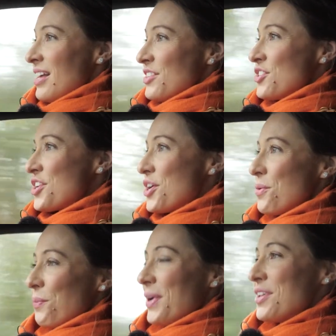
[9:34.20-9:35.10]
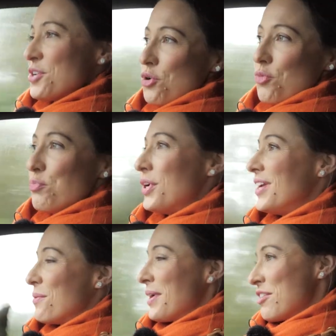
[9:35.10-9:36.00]
So whether you're
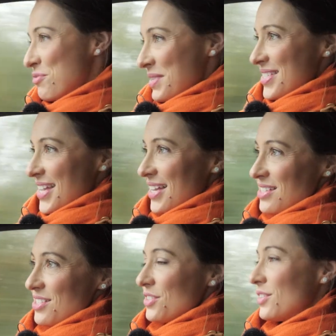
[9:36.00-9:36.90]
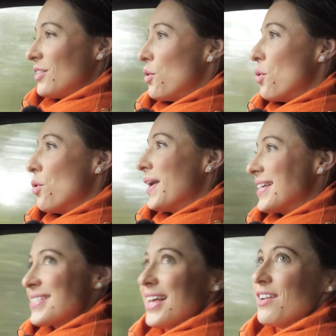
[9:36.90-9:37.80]
pulling away from a standstill or
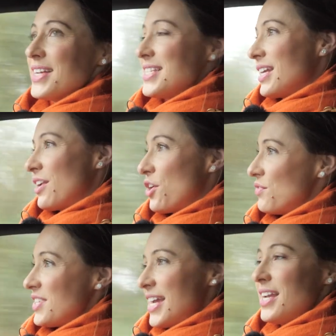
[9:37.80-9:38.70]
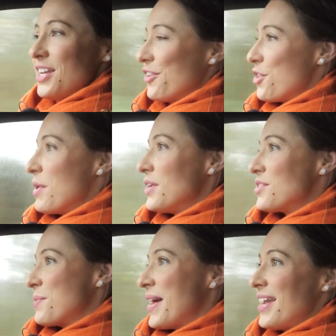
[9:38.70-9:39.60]
accelerating and overtaking on the
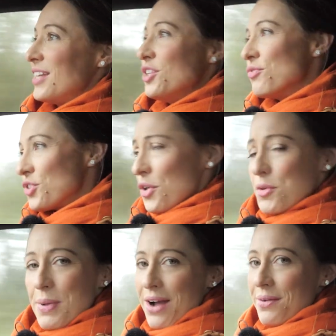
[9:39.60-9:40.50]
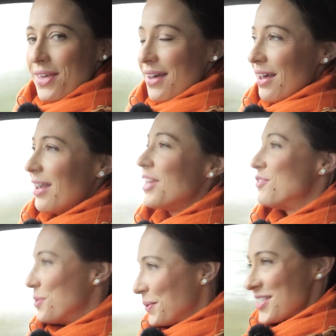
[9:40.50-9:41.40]
motorway, you've got the power there
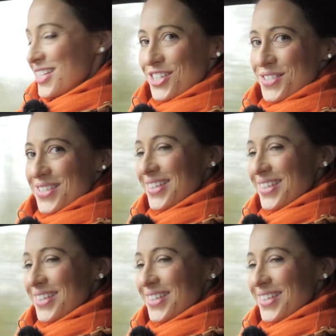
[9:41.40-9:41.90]
if you want to use